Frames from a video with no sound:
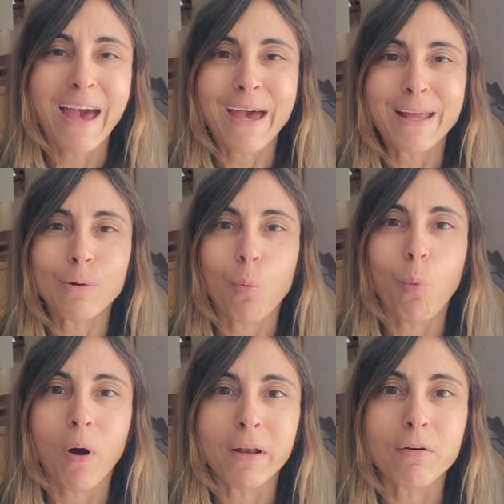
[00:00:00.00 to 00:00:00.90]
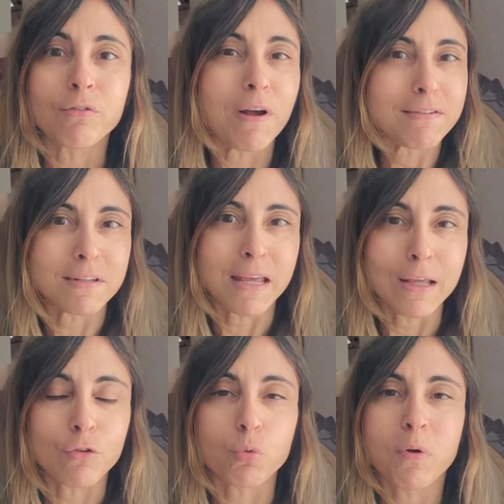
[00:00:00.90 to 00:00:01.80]
and what
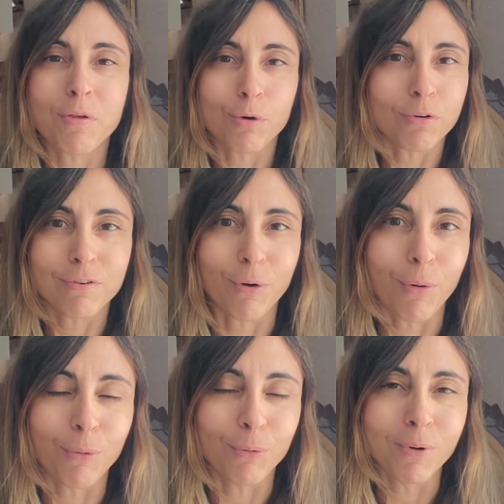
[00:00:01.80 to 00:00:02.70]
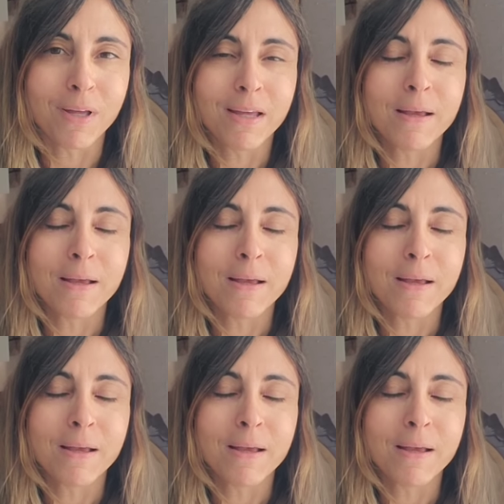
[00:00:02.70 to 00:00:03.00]
resonates with your soul.